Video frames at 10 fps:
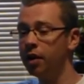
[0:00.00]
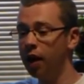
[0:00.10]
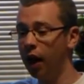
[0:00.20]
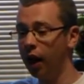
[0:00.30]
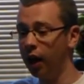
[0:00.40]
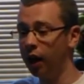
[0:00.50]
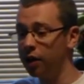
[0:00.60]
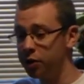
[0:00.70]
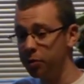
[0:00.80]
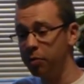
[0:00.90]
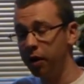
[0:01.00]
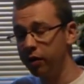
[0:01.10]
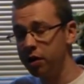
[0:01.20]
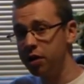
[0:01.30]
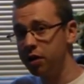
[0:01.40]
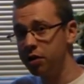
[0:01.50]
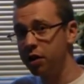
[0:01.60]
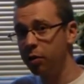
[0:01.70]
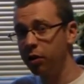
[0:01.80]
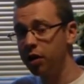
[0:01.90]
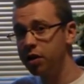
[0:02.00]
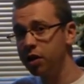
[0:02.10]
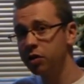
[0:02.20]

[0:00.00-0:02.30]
It's going to be part of this year's Uprising,